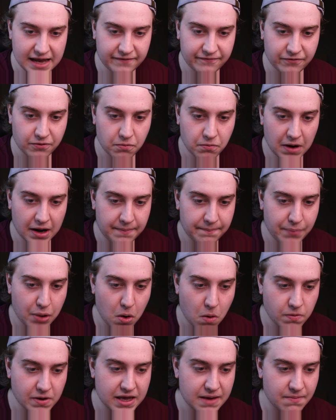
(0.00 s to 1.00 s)
it for what
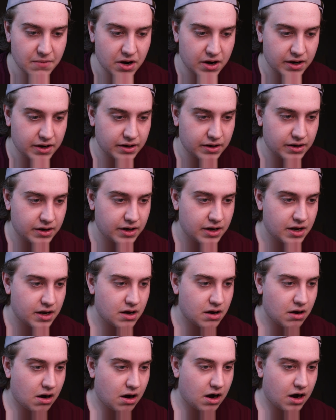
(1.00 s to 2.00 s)
Pokemon
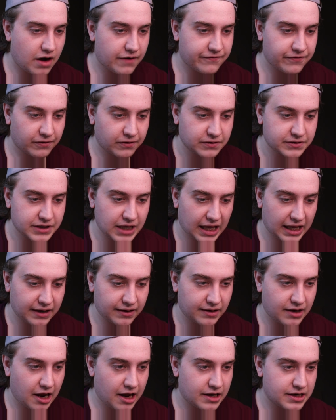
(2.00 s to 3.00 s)
offers
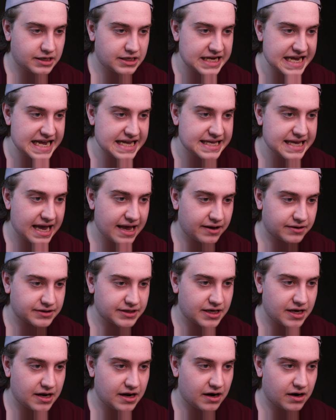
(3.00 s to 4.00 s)
in details
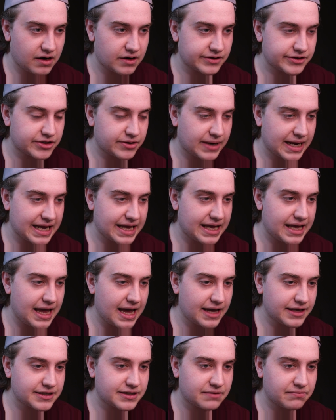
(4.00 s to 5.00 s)
here. So I
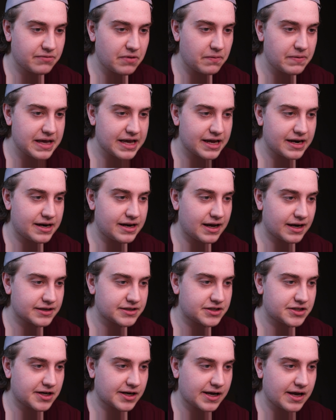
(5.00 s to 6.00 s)
guess what we can
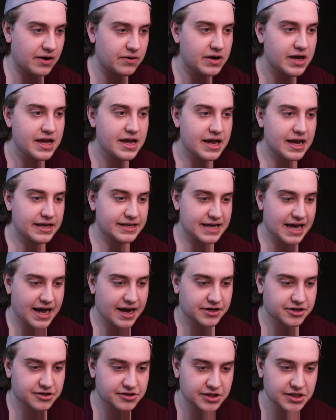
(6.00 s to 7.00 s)
next check out is
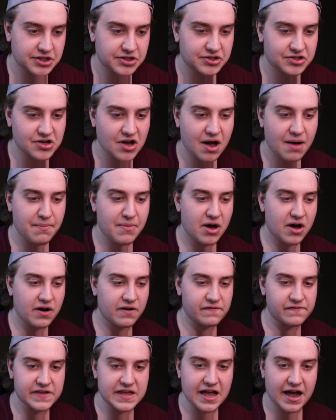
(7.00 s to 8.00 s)
actually some
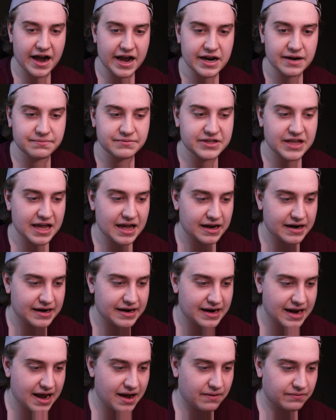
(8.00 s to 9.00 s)
of the items they
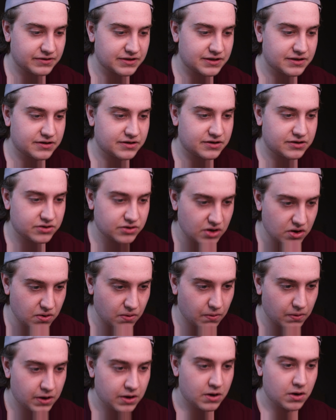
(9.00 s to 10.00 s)
announced.
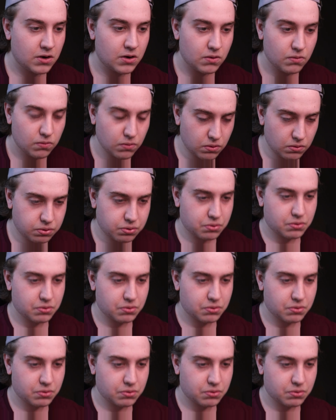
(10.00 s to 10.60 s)
So, whew,